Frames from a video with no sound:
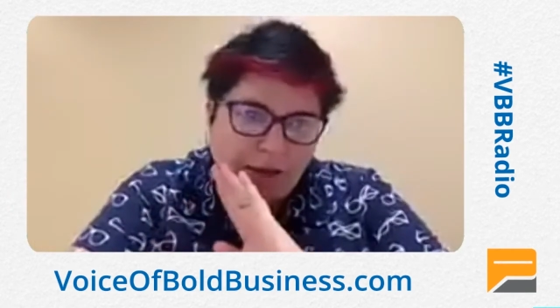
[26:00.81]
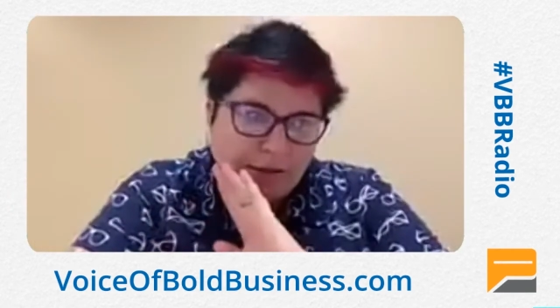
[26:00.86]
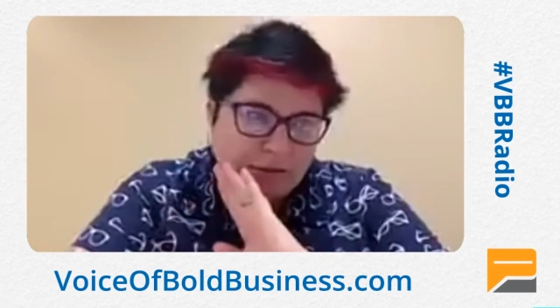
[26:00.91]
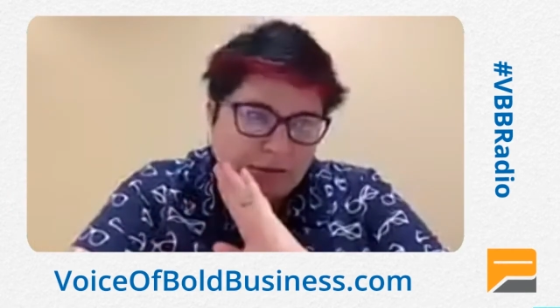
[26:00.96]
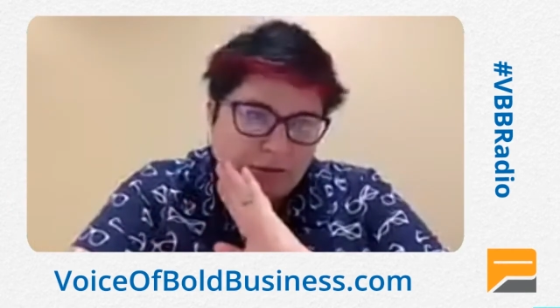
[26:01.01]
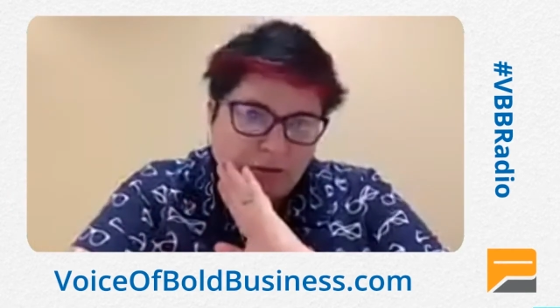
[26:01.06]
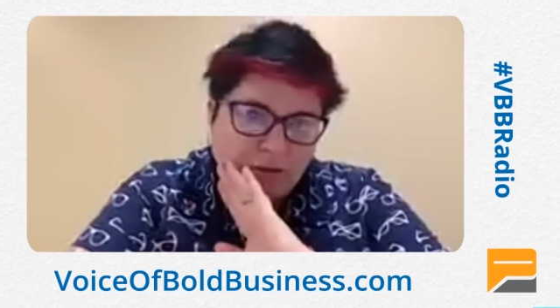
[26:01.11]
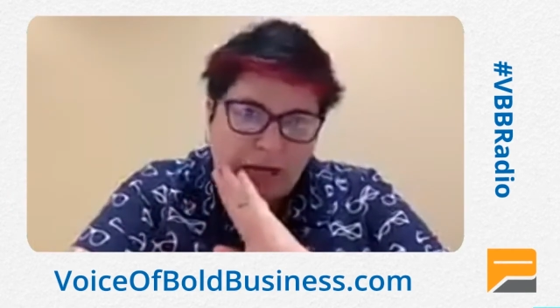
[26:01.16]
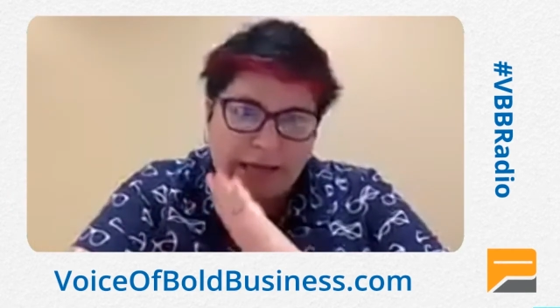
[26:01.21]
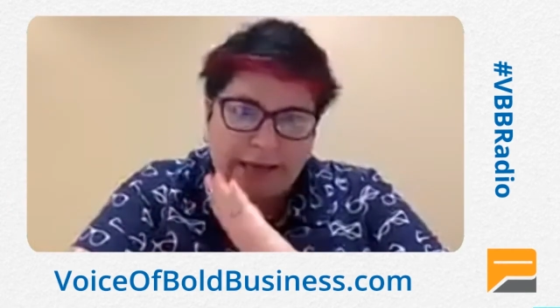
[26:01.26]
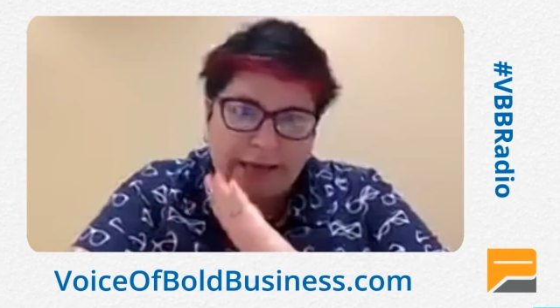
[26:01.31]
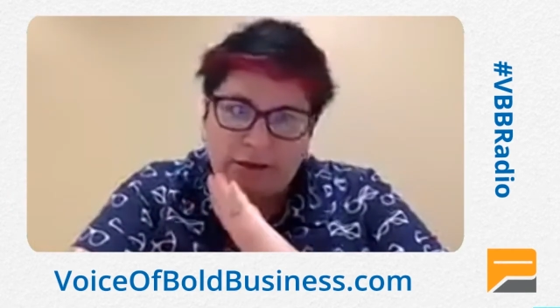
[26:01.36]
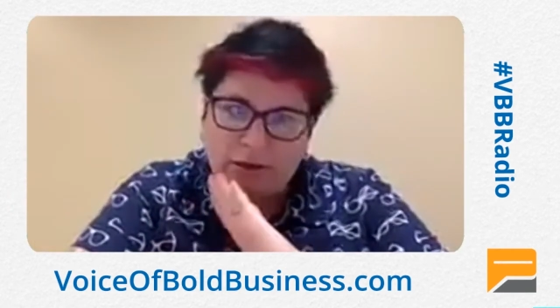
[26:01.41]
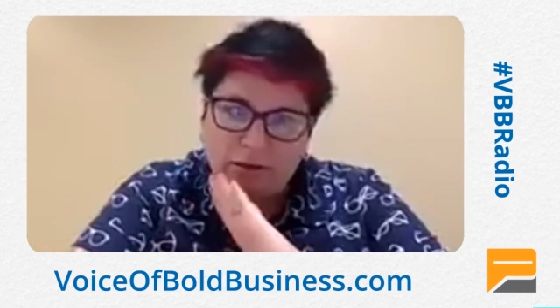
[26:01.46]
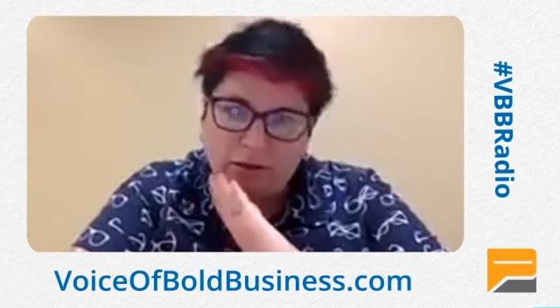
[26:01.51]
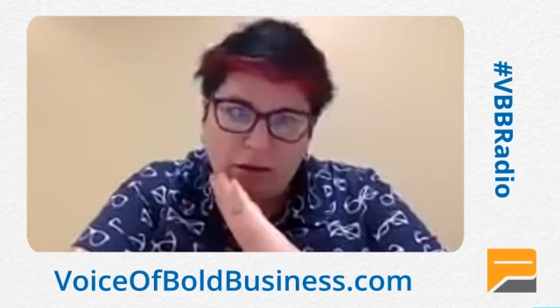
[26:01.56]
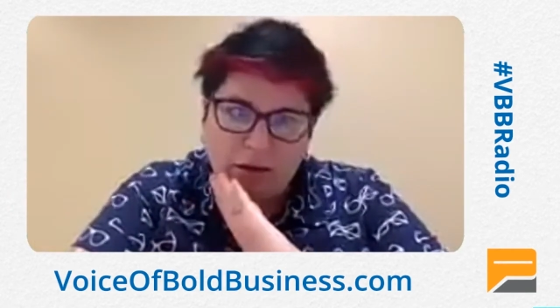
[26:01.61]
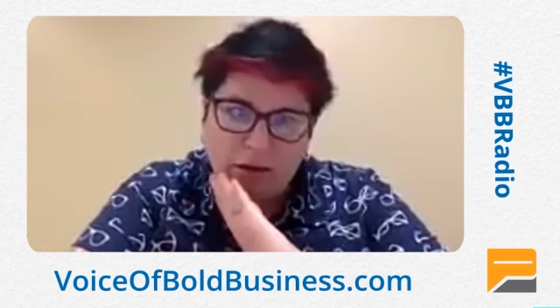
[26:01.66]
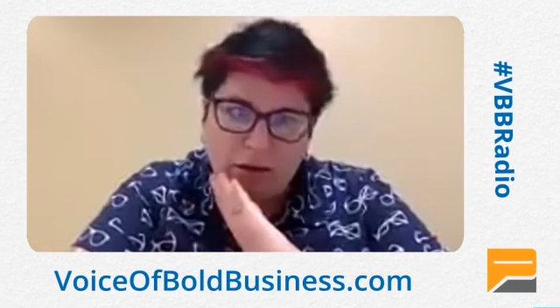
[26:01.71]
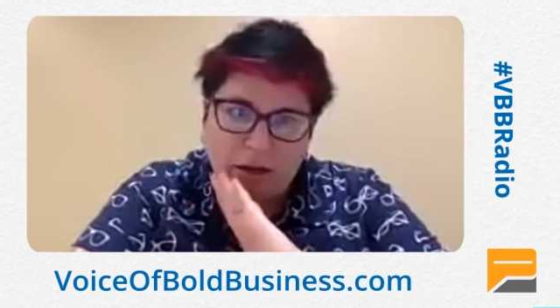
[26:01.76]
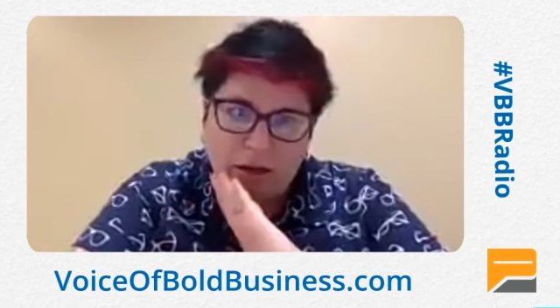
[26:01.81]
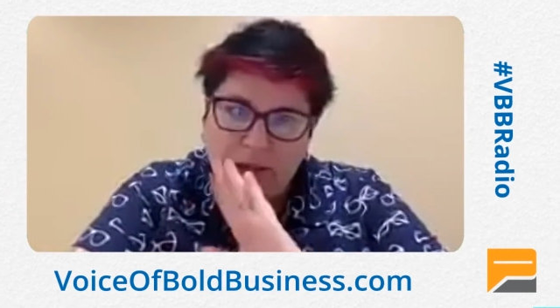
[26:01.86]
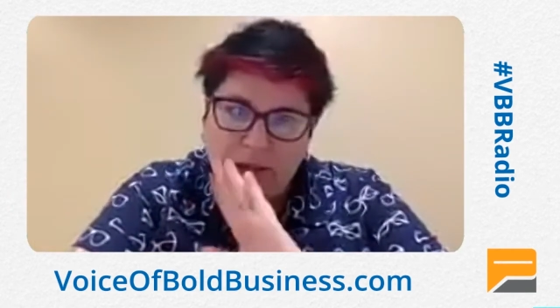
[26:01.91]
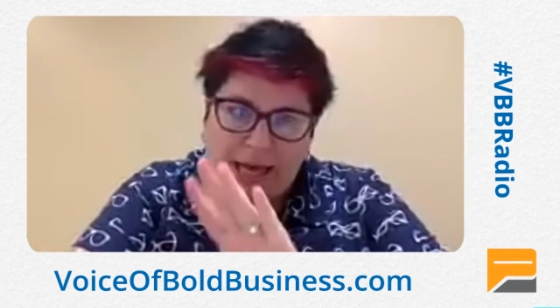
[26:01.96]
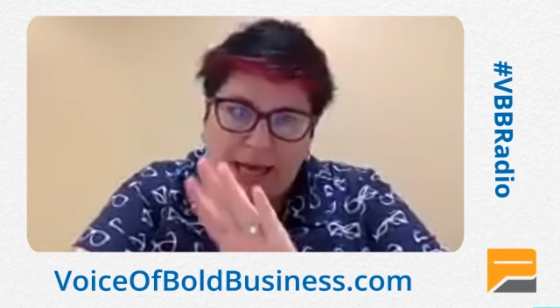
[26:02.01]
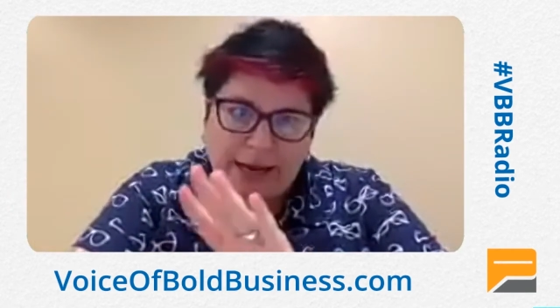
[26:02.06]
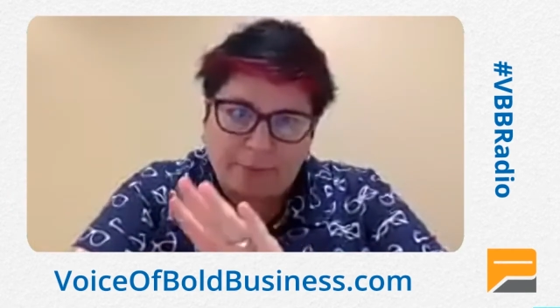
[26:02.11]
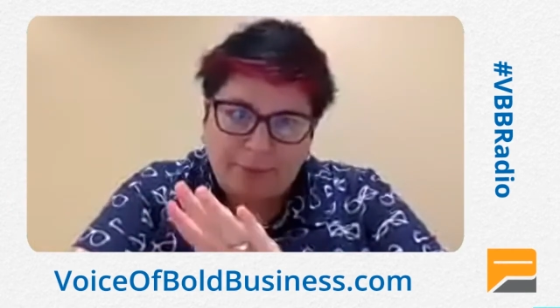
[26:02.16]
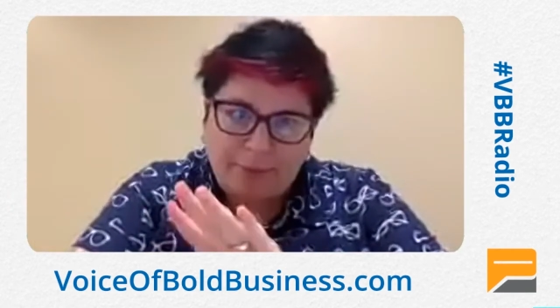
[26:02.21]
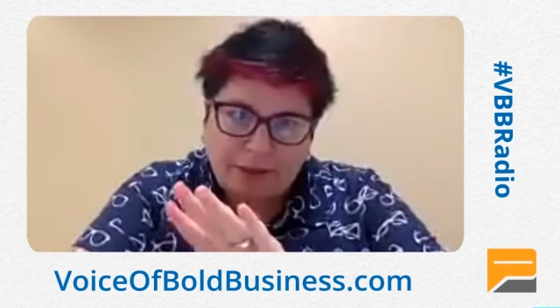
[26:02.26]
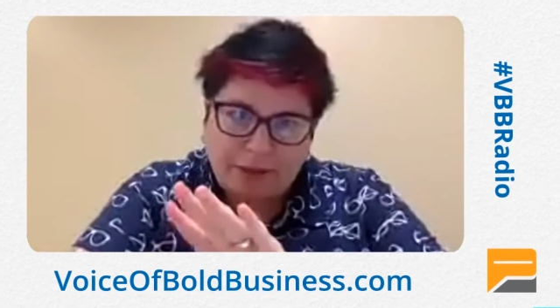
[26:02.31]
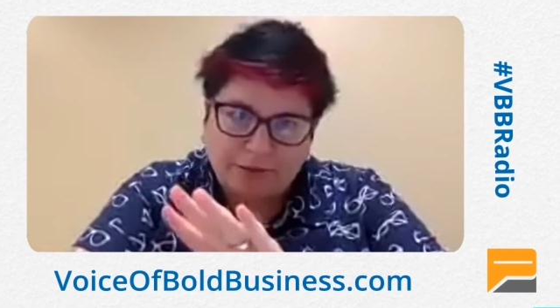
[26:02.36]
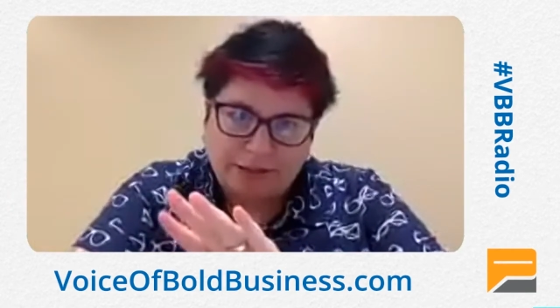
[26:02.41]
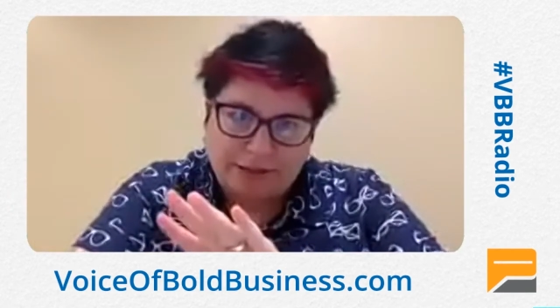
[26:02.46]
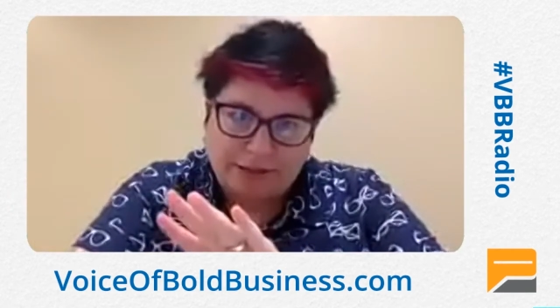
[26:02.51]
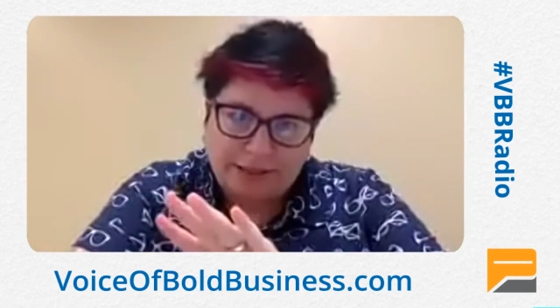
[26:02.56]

like a black belt at